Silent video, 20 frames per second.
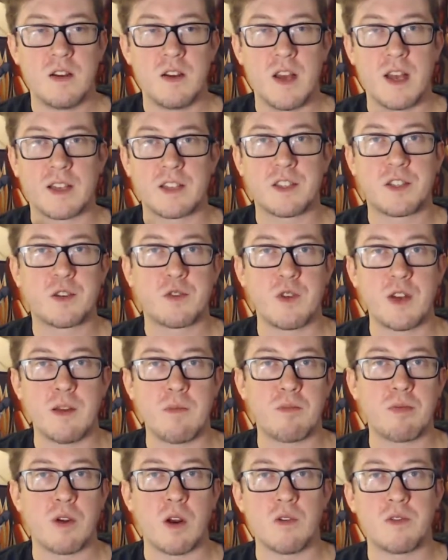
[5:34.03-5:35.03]
extreme
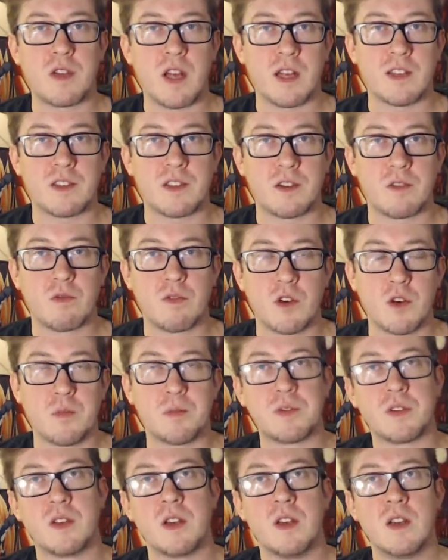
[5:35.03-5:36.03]
protest
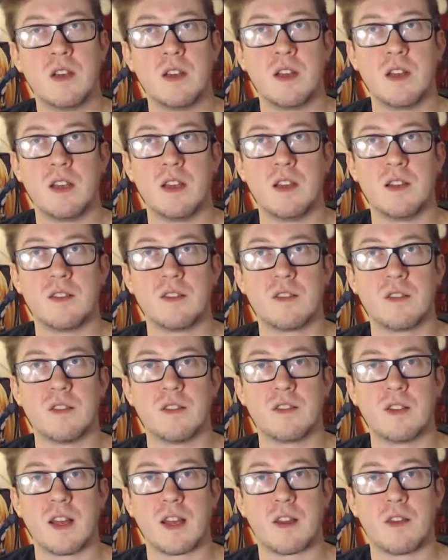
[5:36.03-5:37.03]
groups is
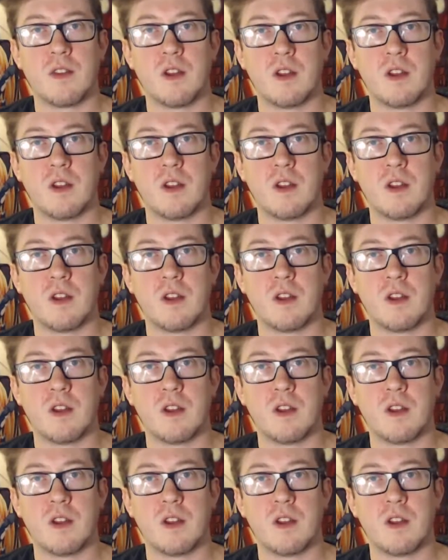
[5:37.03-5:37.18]
like the